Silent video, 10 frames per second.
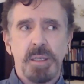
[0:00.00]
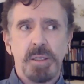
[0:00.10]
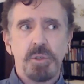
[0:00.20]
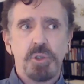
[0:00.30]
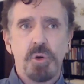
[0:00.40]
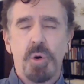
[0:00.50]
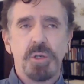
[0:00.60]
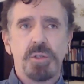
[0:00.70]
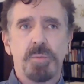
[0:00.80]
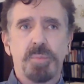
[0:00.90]

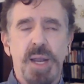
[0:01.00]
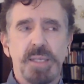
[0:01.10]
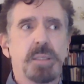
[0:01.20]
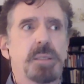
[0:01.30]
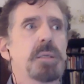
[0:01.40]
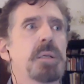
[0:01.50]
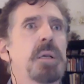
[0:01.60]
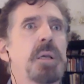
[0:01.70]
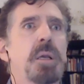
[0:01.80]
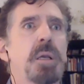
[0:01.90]
source or presence
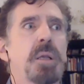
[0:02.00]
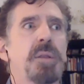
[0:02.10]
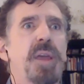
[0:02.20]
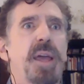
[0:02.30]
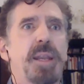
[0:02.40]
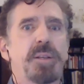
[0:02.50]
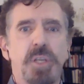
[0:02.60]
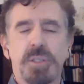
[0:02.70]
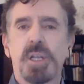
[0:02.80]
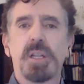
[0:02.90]
that it
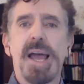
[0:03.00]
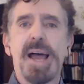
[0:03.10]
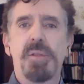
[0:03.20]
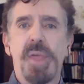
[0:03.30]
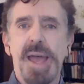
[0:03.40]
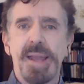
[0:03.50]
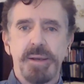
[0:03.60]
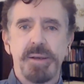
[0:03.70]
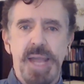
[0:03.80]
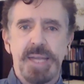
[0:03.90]
just allowed that
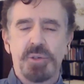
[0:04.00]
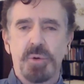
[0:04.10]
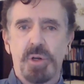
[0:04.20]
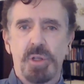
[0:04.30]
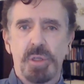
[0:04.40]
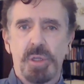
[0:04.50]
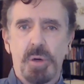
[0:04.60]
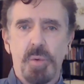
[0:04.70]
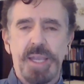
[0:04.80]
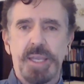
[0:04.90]
natural
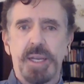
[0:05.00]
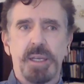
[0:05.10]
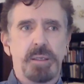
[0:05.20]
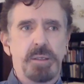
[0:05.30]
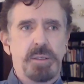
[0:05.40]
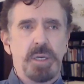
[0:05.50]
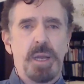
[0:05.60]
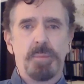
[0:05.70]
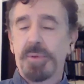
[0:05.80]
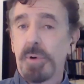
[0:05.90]
awakening to
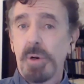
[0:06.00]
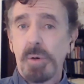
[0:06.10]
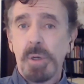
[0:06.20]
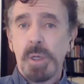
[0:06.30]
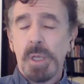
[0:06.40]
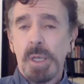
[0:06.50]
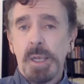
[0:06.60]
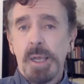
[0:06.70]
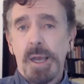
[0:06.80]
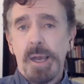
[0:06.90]
come through.
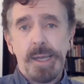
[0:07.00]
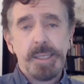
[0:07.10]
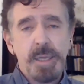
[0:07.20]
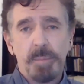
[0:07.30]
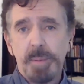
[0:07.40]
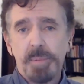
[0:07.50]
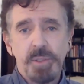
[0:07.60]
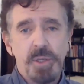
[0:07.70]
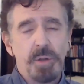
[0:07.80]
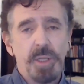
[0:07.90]
Some people
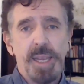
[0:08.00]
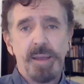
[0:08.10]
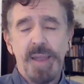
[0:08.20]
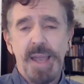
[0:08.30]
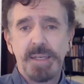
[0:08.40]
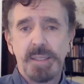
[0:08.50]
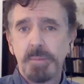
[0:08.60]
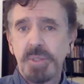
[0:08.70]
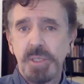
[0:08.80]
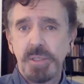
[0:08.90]
certainly have had
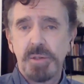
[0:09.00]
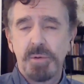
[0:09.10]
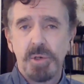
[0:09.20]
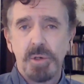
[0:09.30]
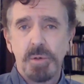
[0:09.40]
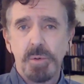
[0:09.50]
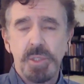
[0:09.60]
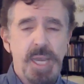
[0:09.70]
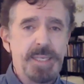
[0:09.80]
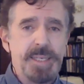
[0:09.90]
glimpses through
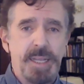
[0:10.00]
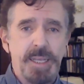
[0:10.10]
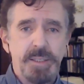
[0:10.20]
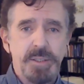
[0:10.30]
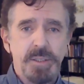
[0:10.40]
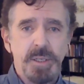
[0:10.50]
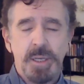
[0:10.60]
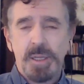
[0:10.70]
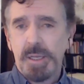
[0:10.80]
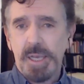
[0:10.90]
psychedelics
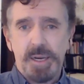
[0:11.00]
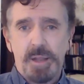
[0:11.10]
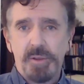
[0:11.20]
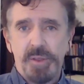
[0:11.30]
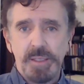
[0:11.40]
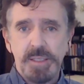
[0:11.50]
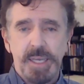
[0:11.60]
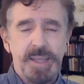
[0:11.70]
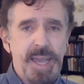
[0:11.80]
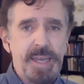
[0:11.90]
and other things
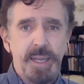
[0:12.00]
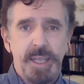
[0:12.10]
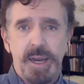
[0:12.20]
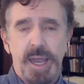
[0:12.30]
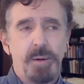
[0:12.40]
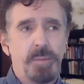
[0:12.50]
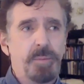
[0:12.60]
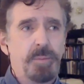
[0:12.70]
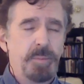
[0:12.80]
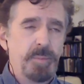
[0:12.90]
like that. And a
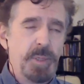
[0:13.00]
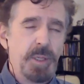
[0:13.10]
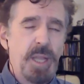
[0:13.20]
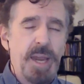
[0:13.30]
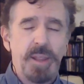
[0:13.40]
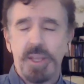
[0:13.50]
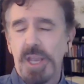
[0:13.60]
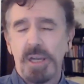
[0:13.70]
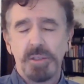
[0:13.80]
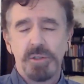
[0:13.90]
lot of the
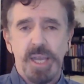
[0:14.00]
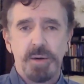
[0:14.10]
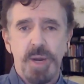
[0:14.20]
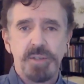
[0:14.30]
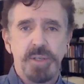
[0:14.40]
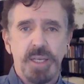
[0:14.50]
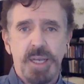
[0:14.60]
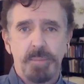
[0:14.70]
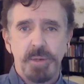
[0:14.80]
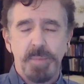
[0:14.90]
young generation that
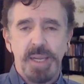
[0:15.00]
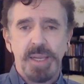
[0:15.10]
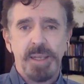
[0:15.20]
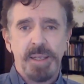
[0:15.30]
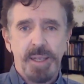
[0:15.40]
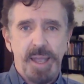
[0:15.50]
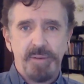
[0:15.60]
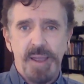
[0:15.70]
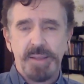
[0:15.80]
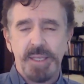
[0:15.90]
come to me
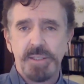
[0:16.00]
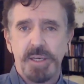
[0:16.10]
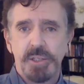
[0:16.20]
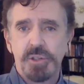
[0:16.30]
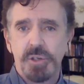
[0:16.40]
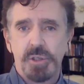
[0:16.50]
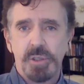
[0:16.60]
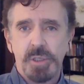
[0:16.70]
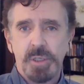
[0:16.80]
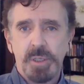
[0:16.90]
have had these
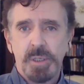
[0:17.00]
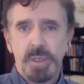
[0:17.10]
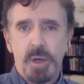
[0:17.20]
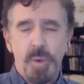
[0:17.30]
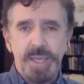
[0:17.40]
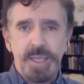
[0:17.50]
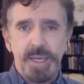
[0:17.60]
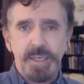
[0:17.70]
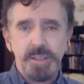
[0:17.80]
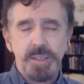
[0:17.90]
initial
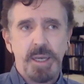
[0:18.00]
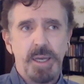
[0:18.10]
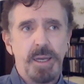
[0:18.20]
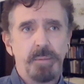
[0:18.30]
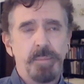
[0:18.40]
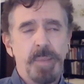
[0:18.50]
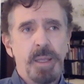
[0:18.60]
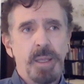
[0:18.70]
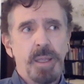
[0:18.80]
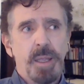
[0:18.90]
awakenings,
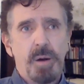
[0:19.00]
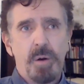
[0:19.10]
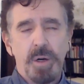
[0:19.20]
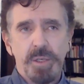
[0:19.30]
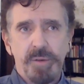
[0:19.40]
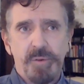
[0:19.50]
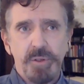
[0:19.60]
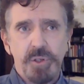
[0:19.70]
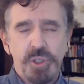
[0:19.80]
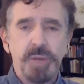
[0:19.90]
or
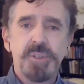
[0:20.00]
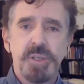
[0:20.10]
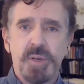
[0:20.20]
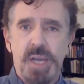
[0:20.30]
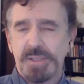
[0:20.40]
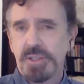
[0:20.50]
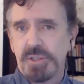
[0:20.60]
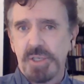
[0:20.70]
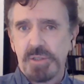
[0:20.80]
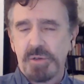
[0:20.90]
different shifts of
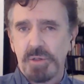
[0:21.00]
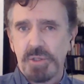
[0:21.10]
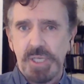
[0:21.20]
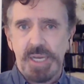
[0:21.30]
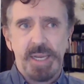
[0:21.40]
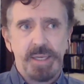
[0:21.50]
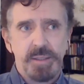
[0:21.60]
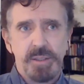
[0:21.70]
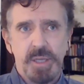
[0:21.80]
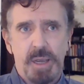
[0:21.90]
consciousness, or
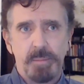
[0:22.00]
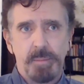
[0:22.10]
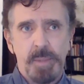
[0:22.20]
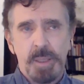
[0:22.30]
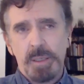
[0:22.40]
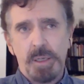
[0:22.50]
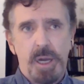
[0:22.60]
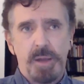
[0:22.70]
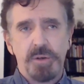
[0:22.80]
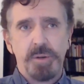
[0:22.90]
seeing some
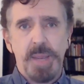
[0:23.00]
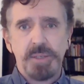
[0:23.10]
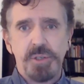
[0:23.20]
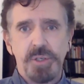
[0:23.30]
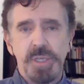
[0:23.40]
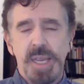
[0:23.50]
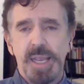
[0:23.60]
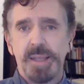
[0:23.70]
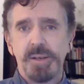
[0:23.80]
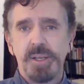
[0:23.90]
other dimensions.
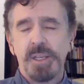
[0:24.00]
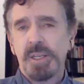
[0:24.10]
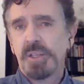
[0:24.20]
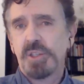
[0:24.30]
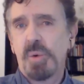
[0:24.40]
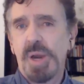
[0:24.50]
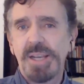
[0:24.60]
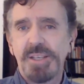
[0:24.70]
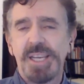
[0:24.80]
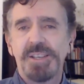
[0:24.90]
And so what
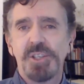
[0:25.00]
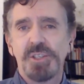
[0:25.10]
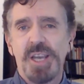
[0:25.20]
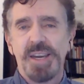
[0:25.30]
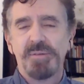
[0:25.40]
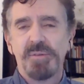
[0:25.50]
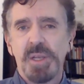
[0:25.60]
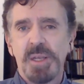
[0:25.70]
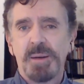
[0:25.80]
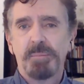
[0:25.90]
I teach is kind of
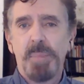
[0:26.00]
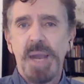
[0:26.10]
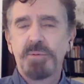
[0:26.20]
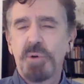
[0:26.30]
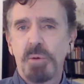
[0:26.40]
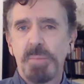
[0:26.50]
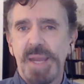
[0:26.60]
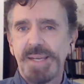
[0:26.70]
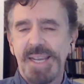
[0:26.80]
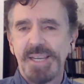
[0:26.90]
micro
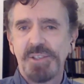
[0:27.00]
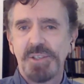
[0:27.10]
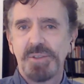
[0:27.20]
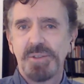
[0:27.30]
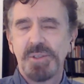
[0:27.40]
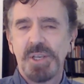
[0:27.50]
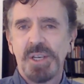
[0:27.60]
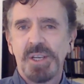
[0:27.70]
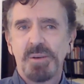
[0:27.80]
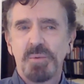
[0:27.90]
meditations
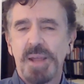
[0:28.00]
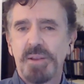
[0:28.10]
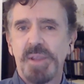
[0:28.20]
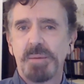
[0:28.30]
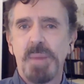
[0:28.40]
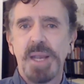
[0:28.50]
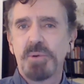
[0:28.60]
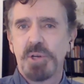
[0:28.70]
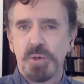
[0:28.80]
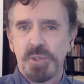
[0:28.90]
rather than
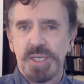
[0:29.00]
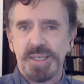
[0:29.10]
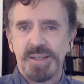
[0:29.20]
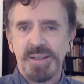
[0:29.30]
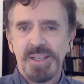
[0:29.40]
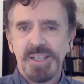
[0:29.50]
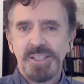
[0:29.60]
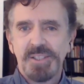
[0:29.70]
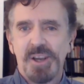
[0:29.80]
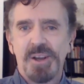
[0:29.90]
microdosing.
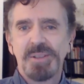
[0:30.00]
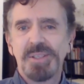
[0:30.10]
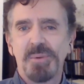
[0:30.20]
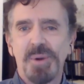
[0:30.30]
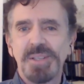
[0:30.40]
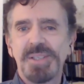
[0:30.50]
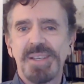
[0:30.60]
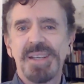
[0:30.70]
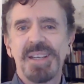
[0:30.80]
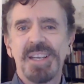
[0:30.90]
So once
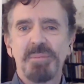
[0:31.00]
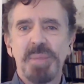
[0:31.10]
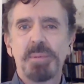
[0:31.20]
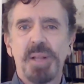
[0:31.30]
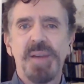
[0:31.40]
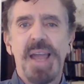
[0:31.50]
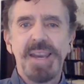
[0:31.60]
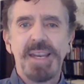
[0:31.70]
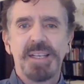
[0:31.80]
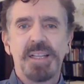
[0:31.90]
people have
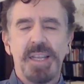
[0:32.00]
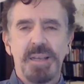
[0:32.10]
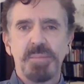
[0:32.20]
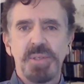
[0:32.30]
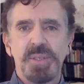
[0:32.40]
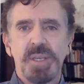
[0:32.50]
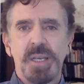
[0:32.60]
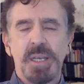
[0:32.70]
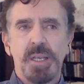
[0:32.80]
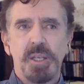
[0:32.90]
had a glimpse,
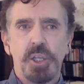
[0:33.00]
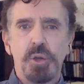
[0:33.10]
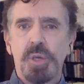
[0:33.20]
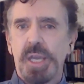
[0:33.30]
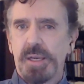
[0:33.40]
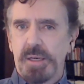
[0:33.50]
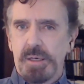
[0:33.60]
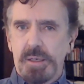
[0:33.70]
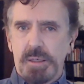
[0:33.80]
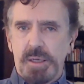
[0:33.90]
you
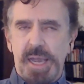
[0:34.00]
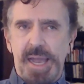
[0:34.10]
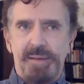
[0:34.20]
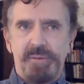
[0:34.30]
can have